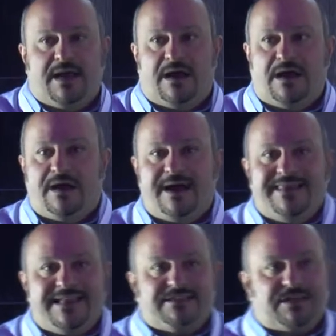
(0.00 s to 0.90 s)
And
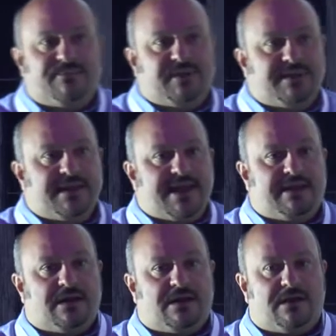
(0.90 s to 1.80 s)
that's something
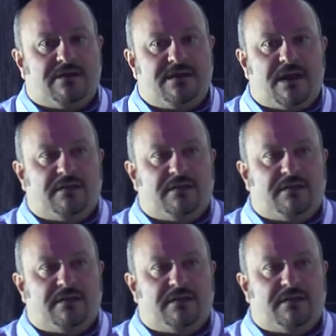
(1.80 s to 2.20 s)
that not